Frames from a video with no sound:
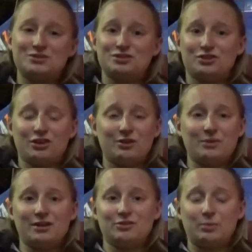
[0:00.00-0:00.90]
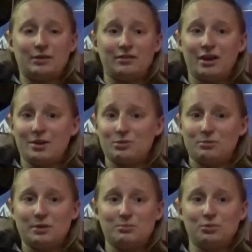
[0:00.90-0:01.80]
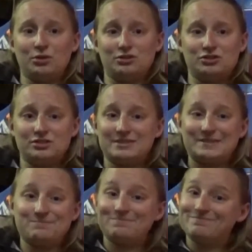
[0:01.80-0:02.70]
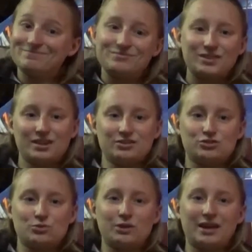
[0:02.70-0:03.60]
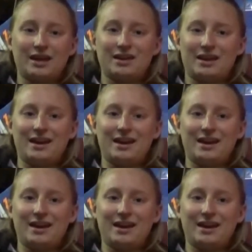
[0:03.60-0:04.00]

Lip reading: It's a great way to spend time with people and just enjoy hanging